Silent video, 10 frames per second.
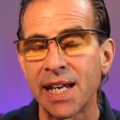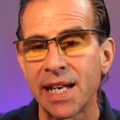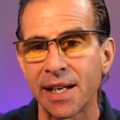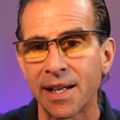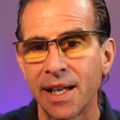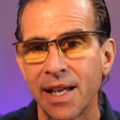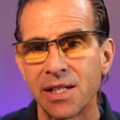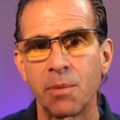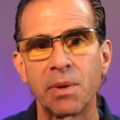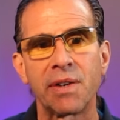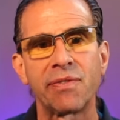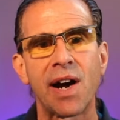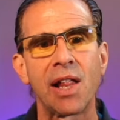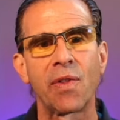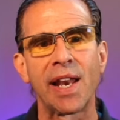eating. So I'm going to
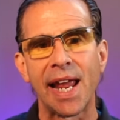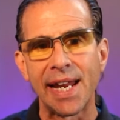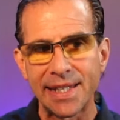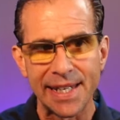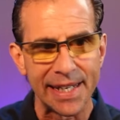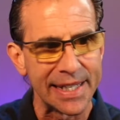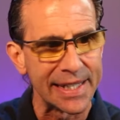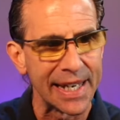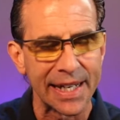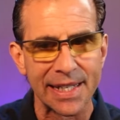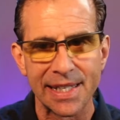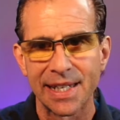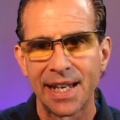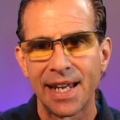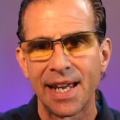follow that 18-6
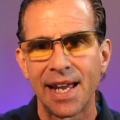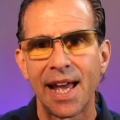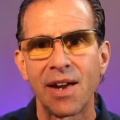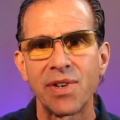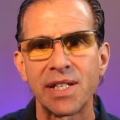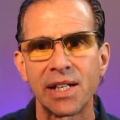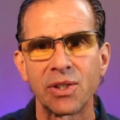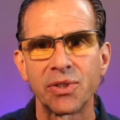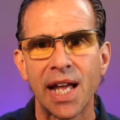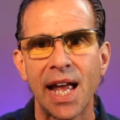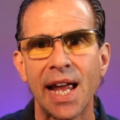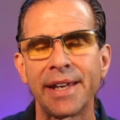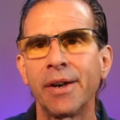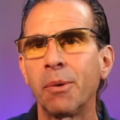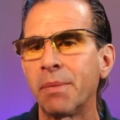every single day.
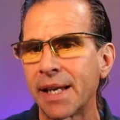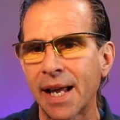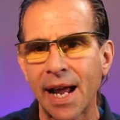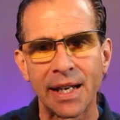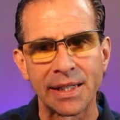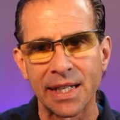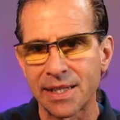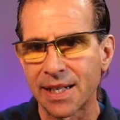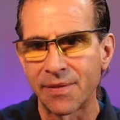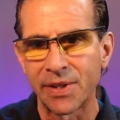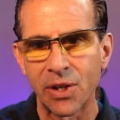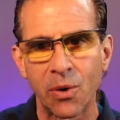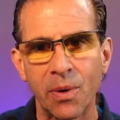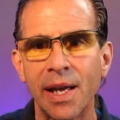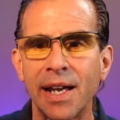You know me, I like this. Even
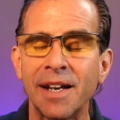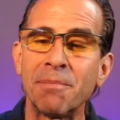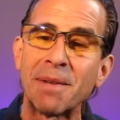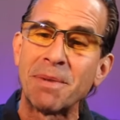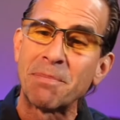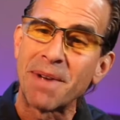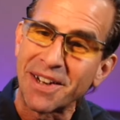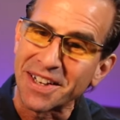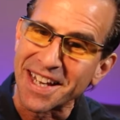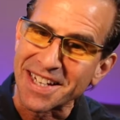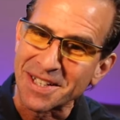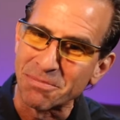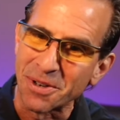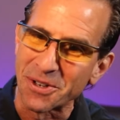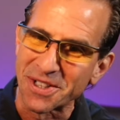though it might be better to take some
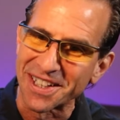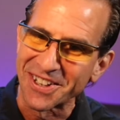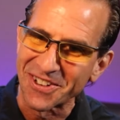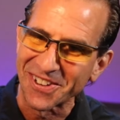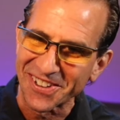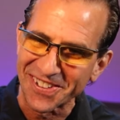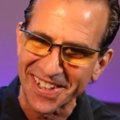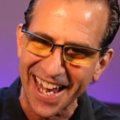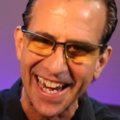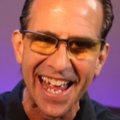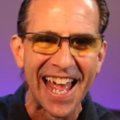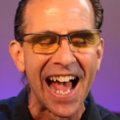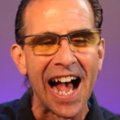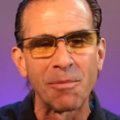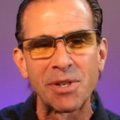protein in earlier in the day,
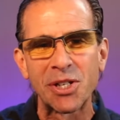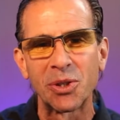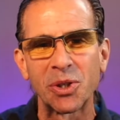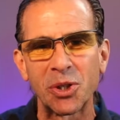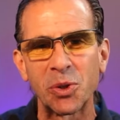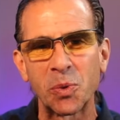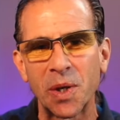I'm still going